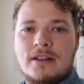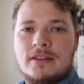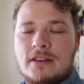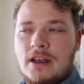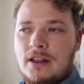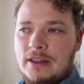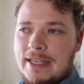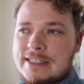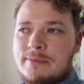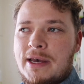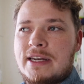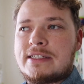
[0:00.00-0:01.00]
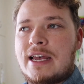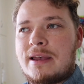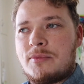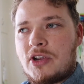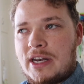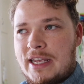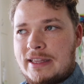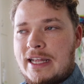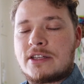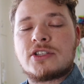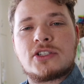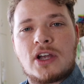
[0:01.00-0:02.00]
The less amount of time, you're gonna get
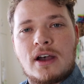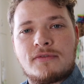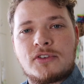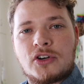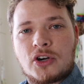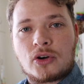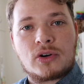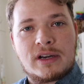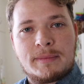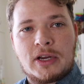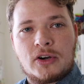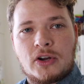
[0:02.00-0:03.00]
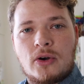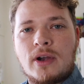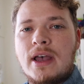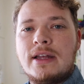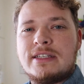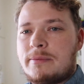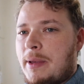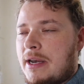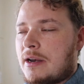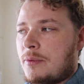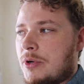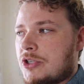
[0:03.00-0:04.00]
that softer, creamier yolk,
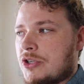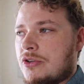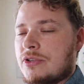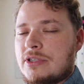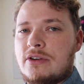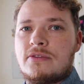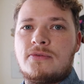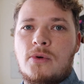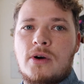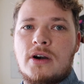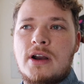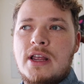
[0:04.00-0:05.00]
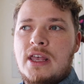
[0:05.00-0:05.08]
depending on what you're using it for